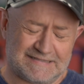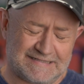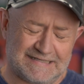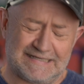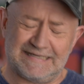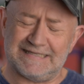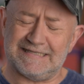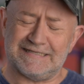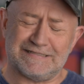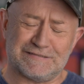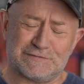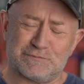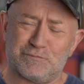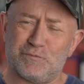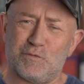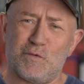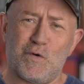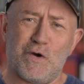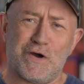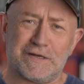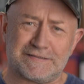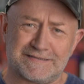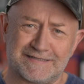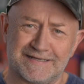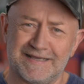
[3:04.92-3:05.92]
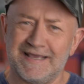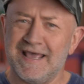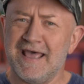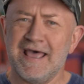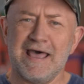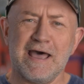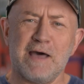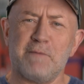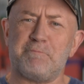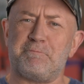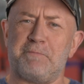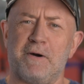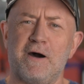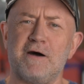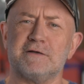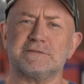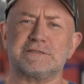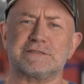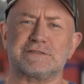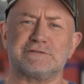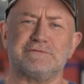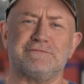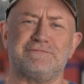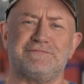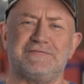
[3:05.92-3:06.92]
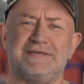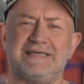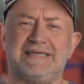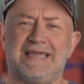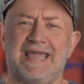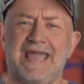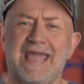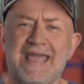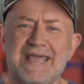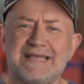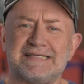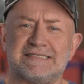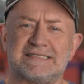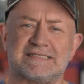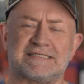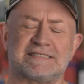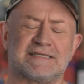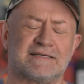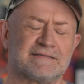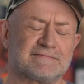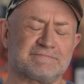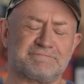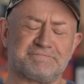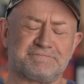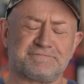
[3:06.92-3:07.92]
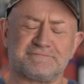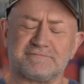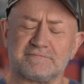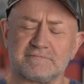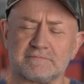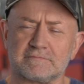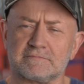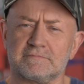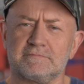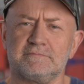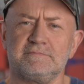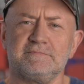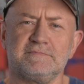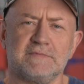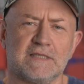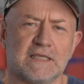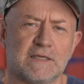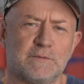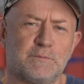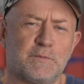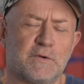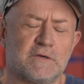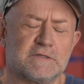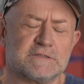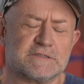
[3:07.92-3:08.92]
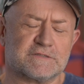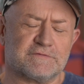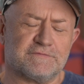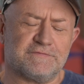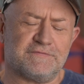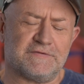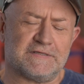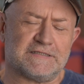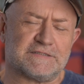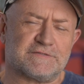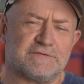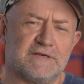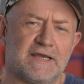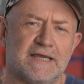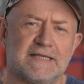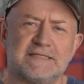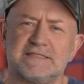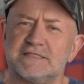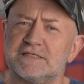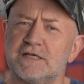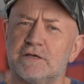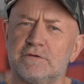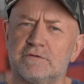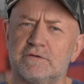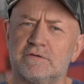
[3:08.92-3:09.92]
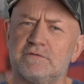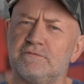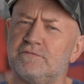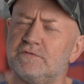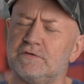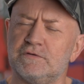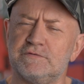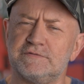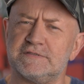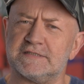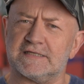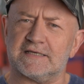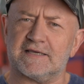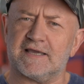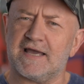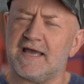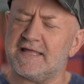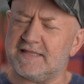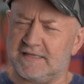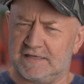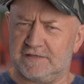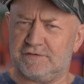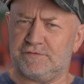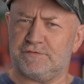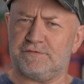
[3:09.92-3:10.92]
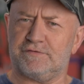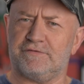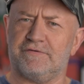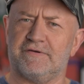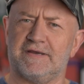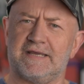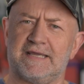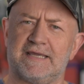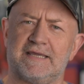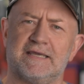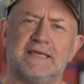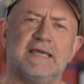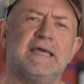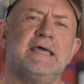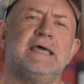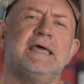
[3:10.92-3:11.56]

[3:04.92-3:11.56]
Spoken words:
Dealers what? Apostrophe S. Apostrophes, right? So confusing. I think you'd agree.